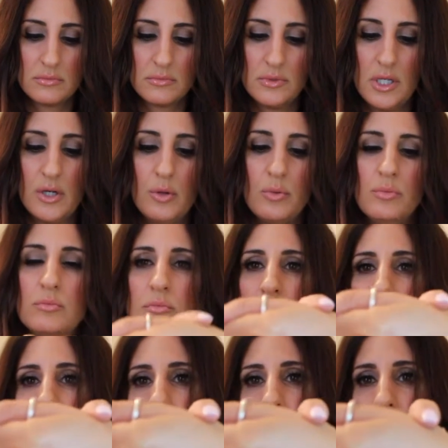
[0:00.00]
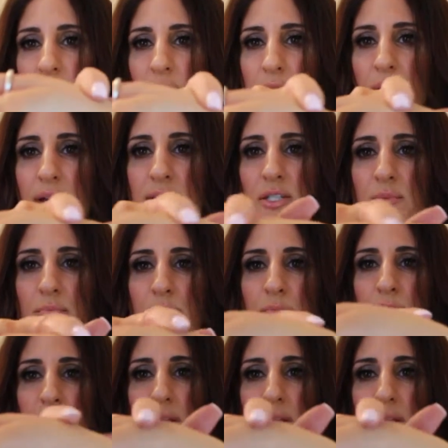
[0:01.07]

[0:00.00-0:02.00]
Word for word: you know, shadow. It just